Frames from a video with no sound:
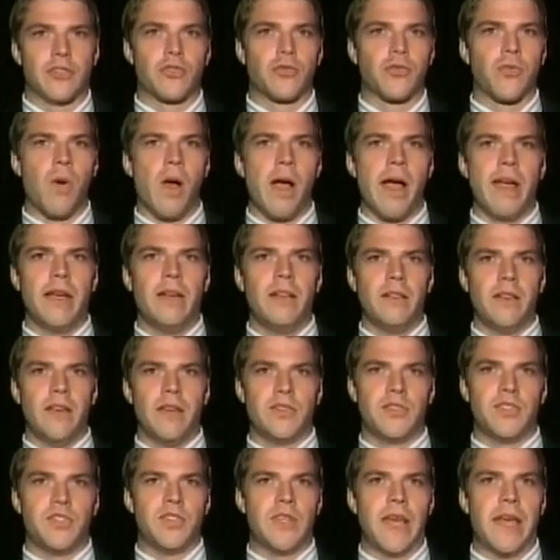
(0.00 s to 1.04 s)
the trial
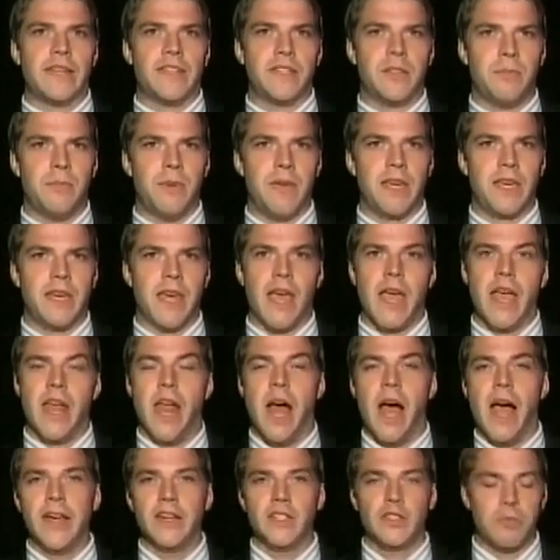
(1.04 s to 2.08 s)
is set to begin.
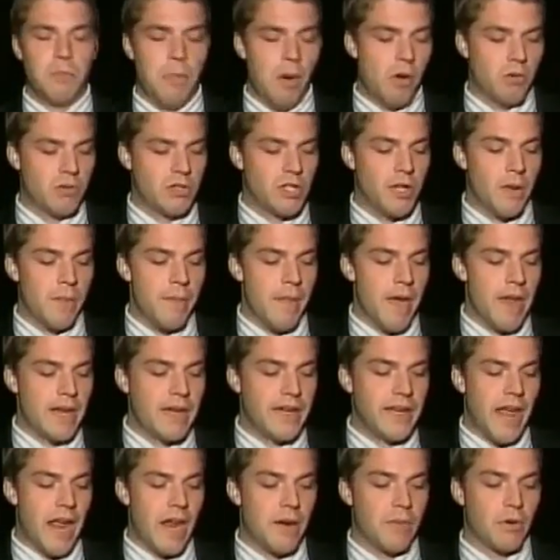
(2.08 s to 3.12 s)
I spoke to
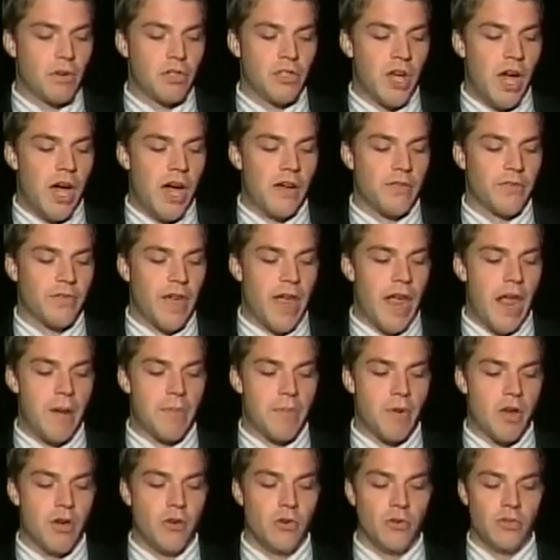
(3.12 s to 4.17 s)
many neighbors off
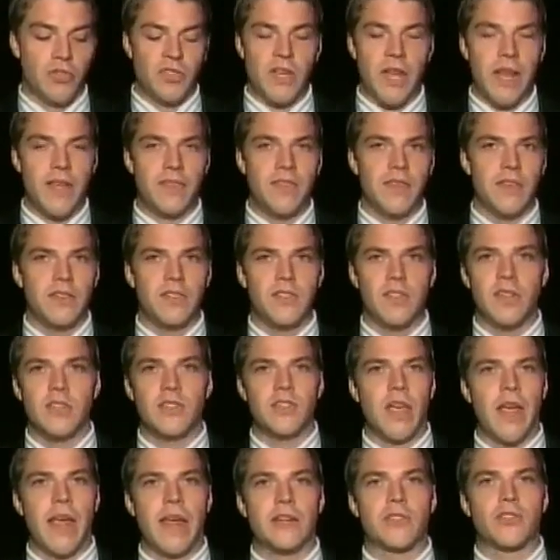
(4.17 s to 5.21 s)
camera who say this
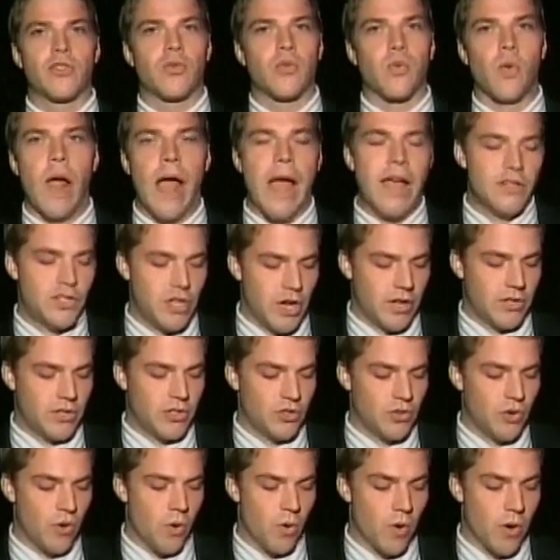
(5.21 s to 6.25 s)
is a tragic
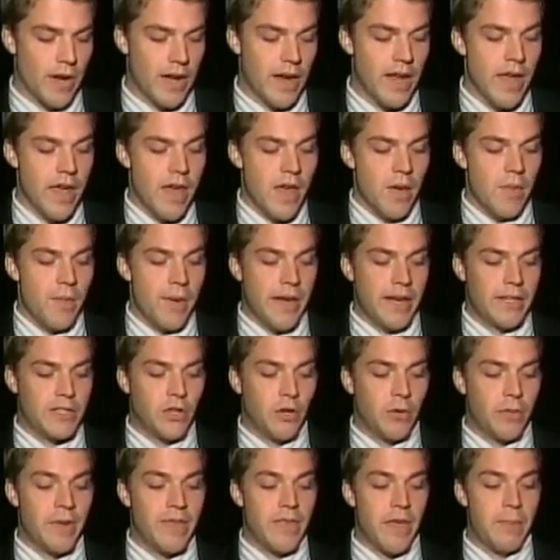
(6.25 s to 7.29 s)
story. Many
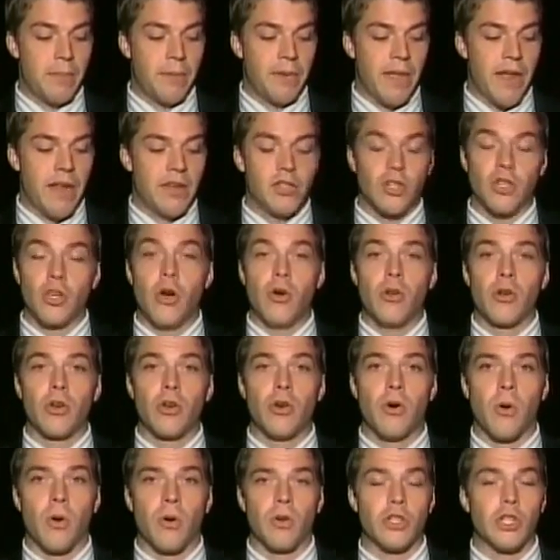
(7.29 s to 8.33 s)
told me they plan to go to
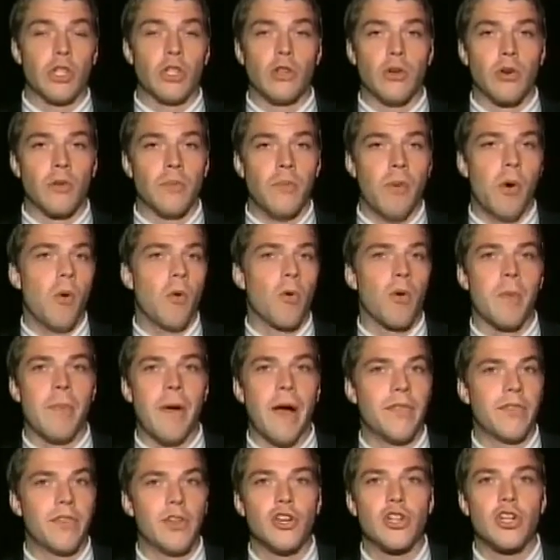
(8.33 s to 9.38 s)
court to learn more
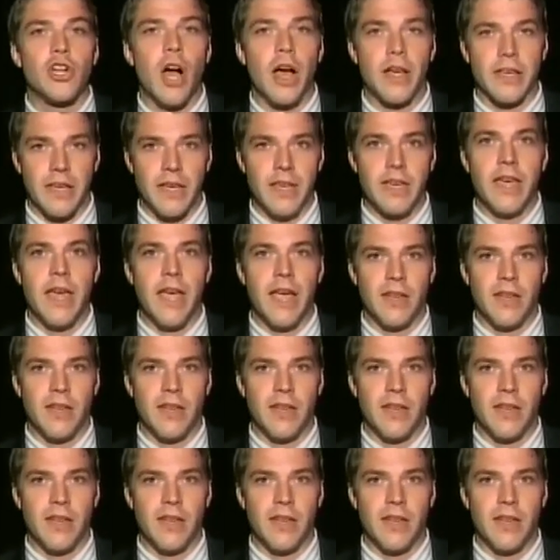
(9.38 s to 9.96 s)
about the shocking